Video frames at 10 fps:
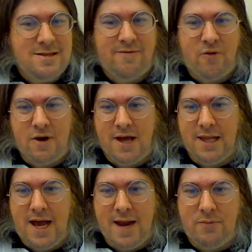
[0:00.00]
look for it
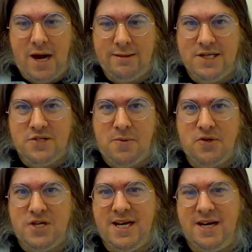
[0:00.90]
online probably as
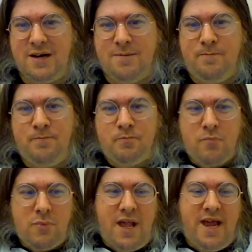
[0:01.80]
opposed to here.
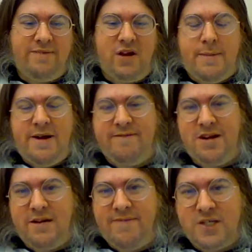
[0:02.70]
And if you're not my
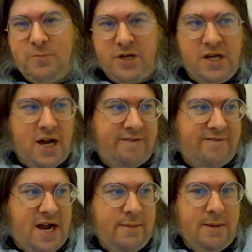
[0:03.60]
friend on Facebook, you know how to
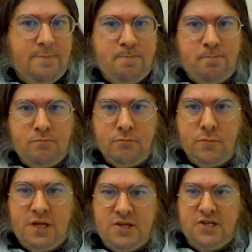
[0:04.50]
find me.
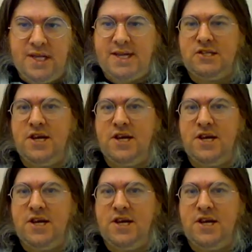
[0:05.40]
There's a link at